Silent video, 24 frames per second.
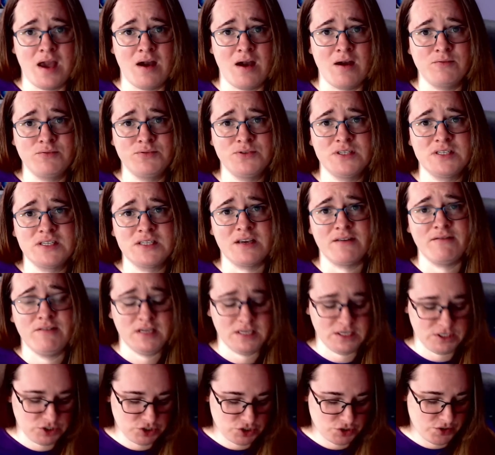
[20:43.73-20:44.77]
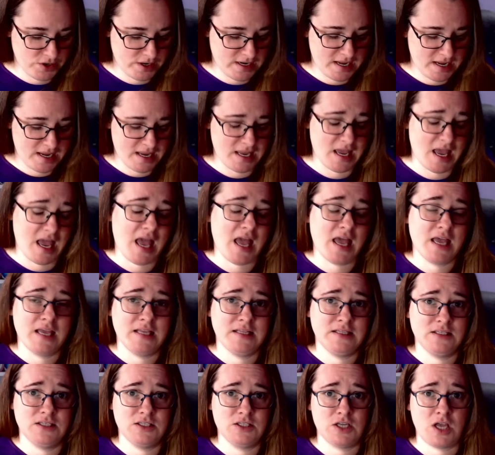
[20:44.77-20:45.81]
I was thoroughly enjoying it,
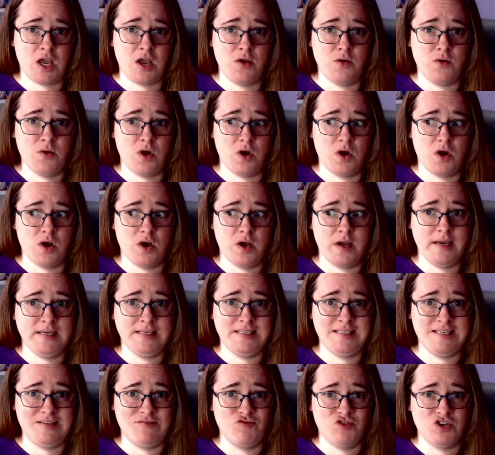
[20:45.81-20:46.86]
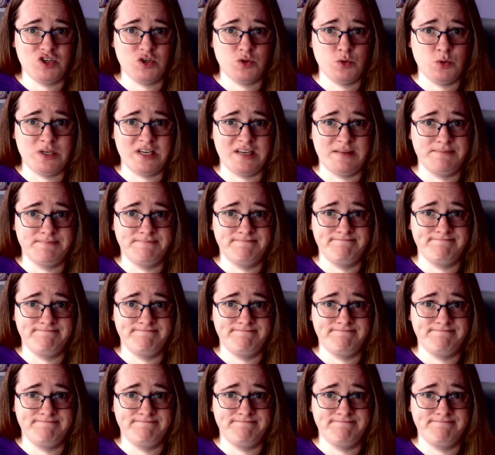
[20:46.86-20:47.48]
and so I didn't record it.